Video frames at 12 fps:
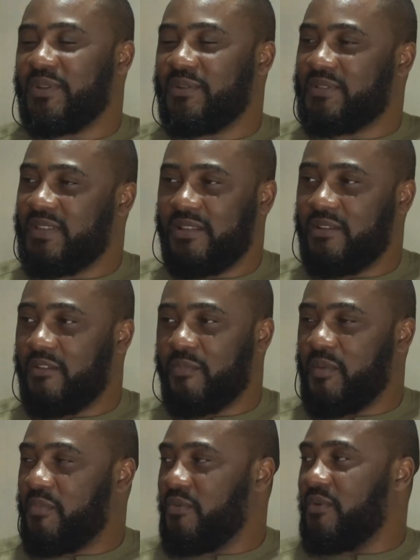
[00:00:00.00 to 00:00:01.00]
because a lot of
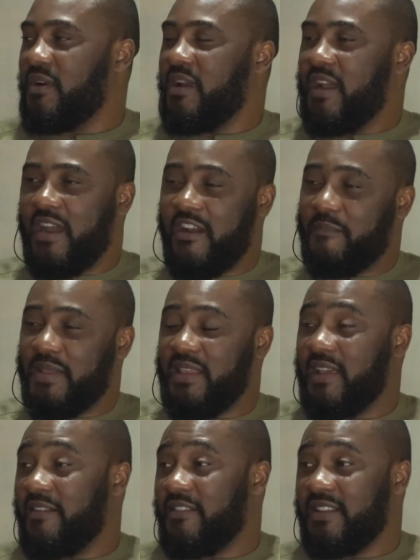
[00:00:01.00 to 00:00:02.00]
people have been
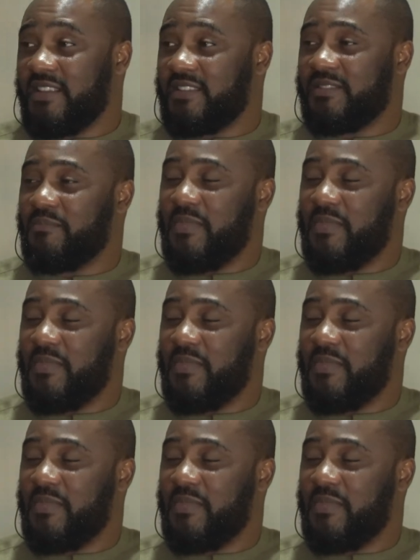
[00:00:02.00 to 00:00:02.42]
hearing this